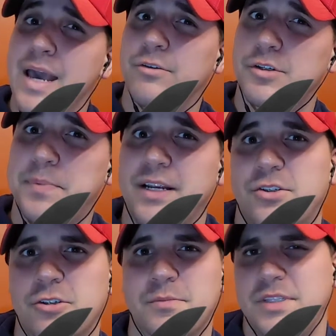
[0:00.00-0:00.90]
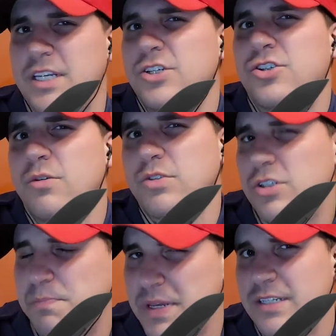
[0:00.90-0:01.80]
respect to them, they just don't
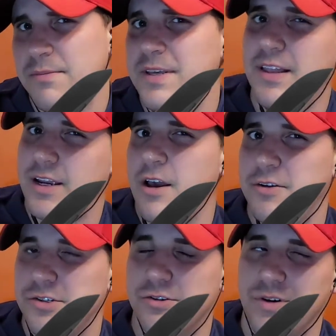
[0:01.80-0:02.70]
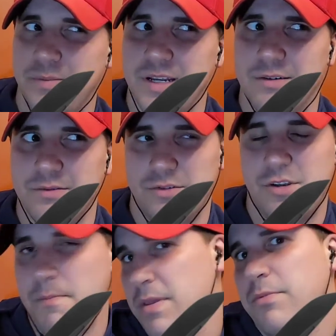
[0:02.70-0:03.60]
speak to me like others do. I mean,
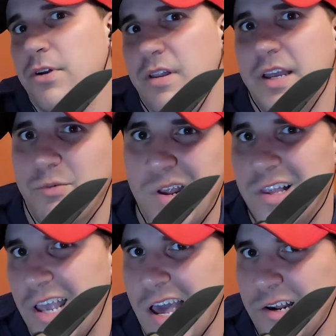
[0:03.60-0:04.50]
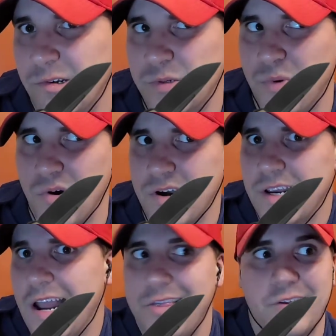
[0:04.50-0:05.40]
some people are like Ray Laconico's boring,
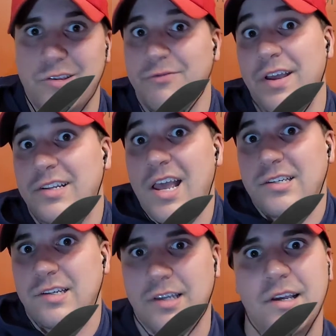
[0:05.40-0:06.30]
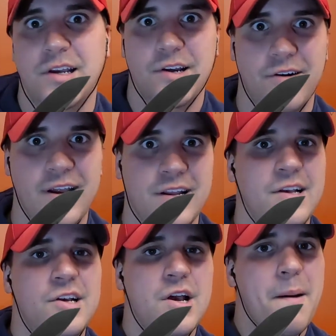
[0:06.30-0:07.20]
and I think they're fantastic, right?
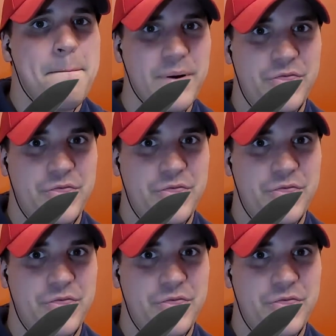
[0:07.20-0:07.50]
But